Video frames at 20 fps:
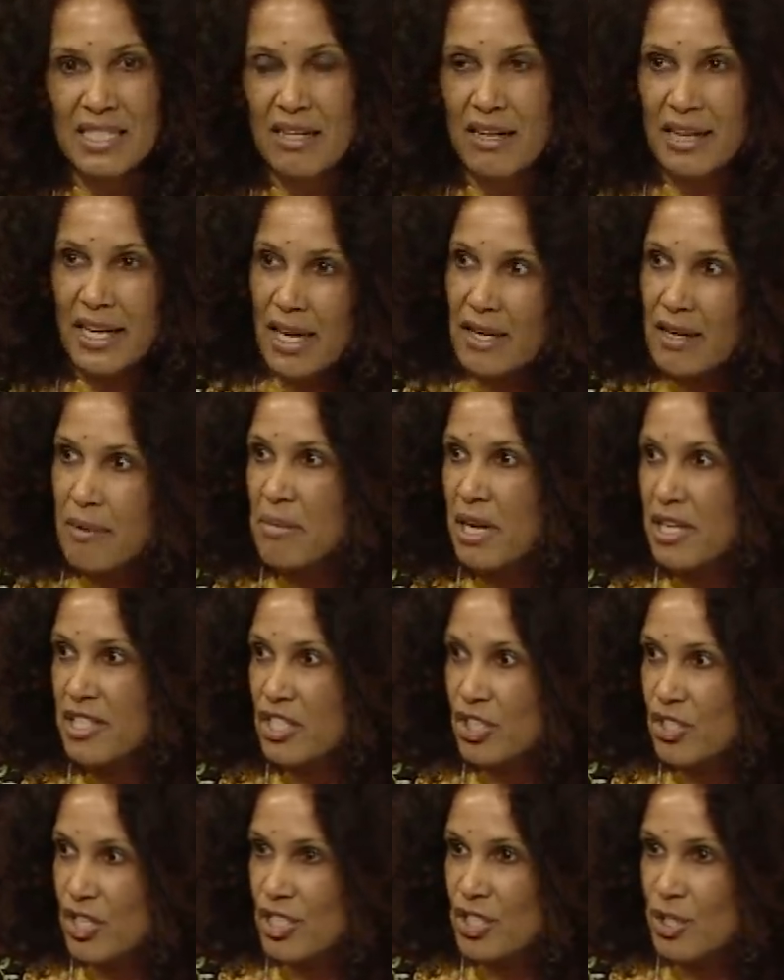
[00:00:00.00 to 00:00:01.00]
and again, I'm not
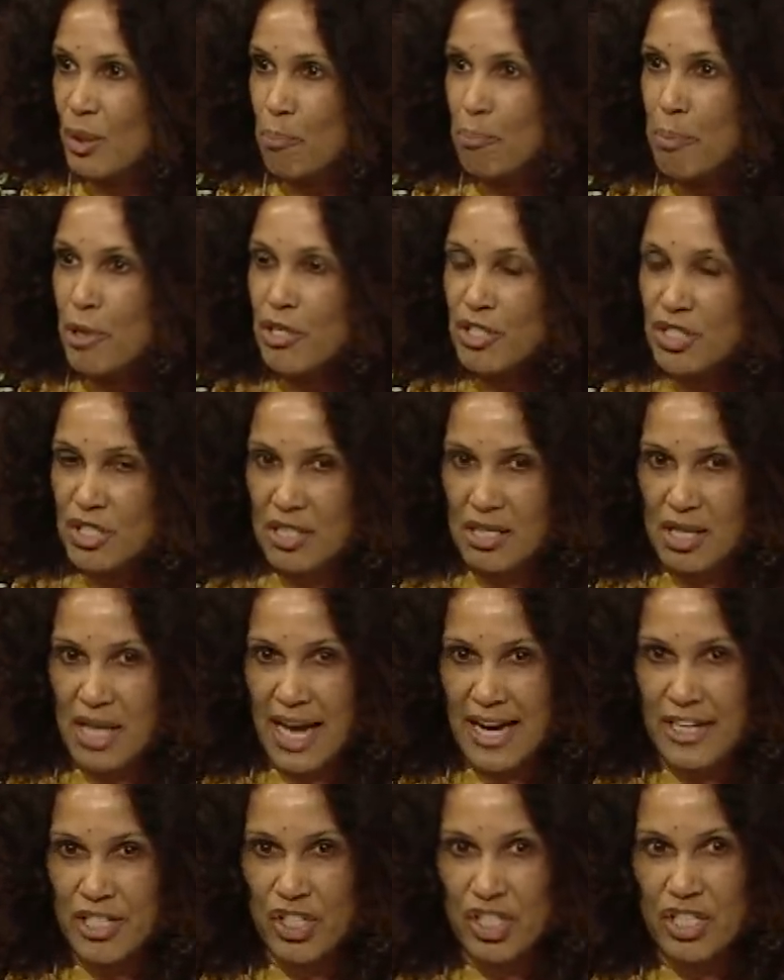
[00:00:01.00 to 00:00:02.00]
suggesting personal
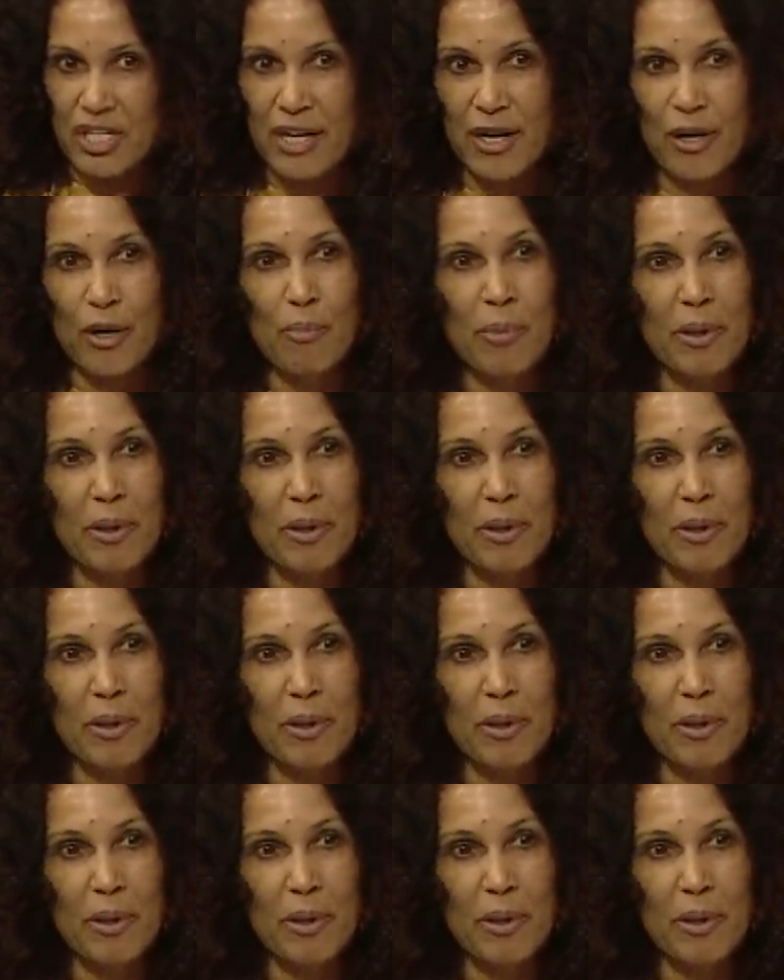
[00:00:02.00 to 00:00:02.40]
hygiene here,